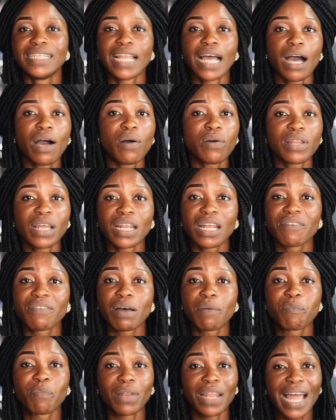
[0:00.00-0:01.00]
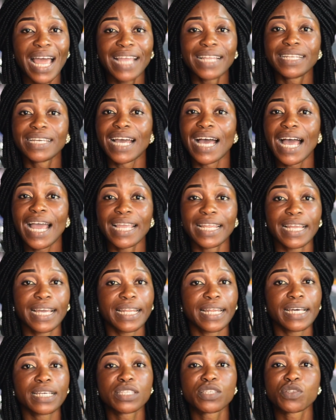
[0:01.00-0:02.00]
Now that I've applied the
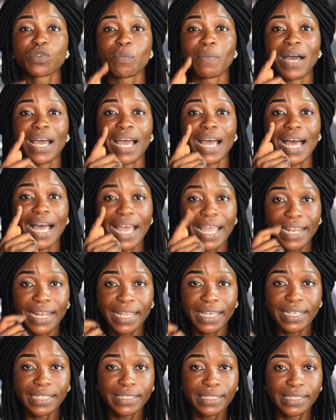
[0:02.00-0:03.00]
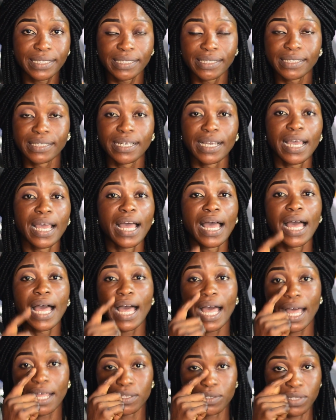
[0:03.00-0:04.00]
eyeliner to my eyelid
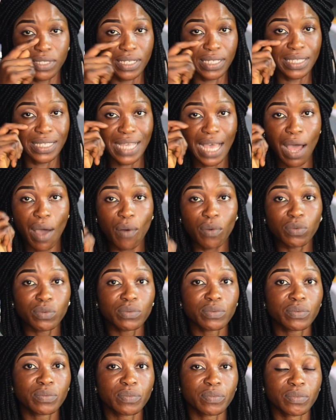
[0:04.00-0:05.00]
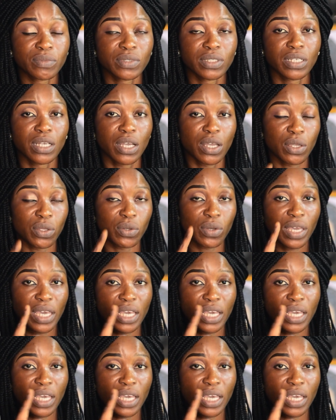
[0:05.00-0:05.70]
and to the down, you